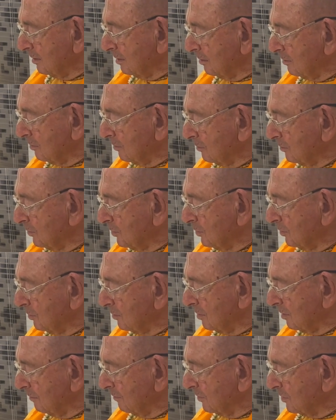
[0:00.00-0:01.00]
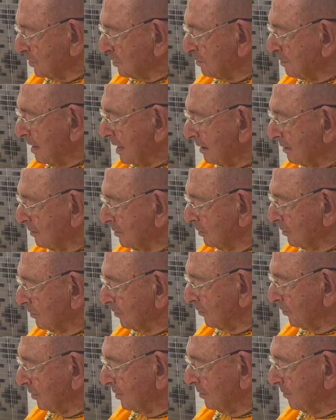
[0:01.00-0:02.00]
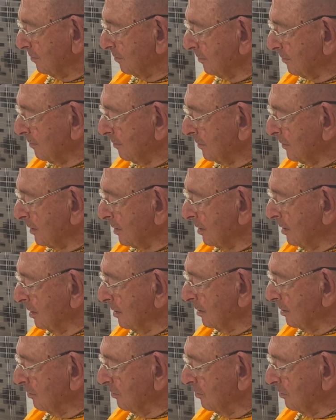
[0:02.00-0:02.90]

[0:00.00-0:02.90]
at the root of this mango tree. He